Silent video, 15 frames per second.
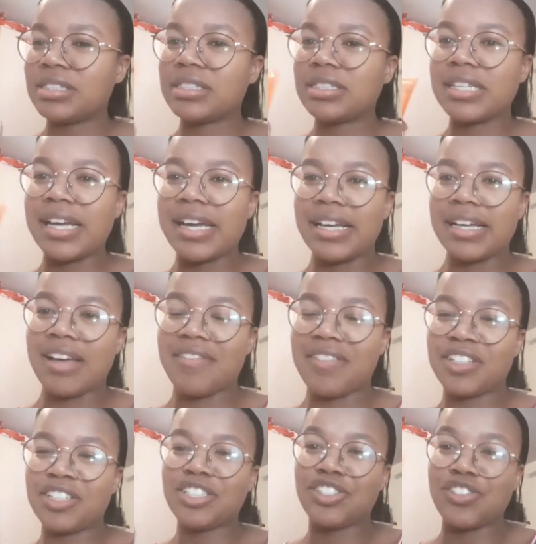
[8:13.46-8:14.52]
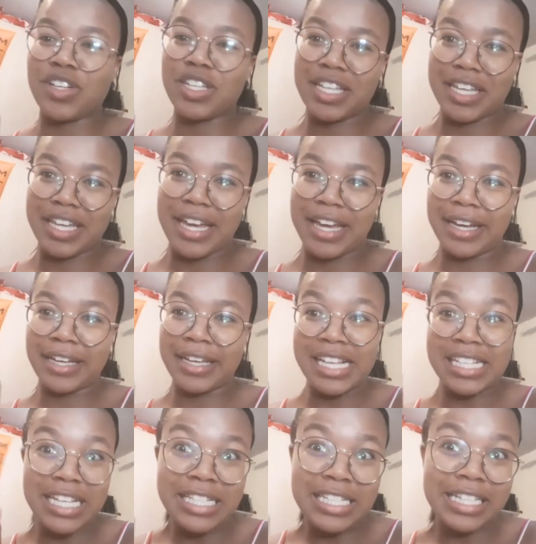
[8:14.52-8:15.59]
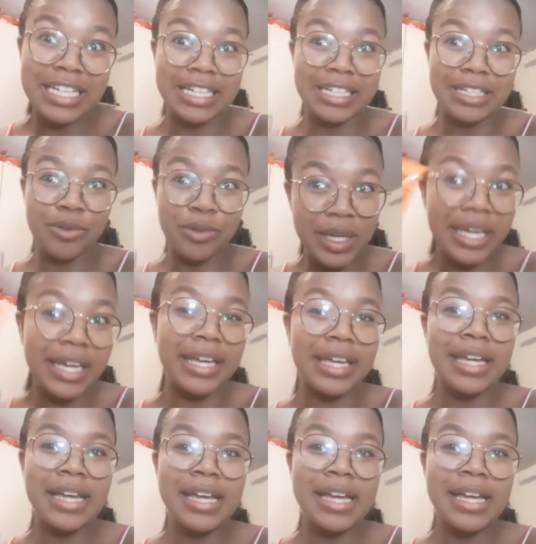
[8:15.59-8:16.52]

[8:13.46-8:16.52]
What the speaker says: Yeah, I finally joined the gang. Yes, I'm screen, okay?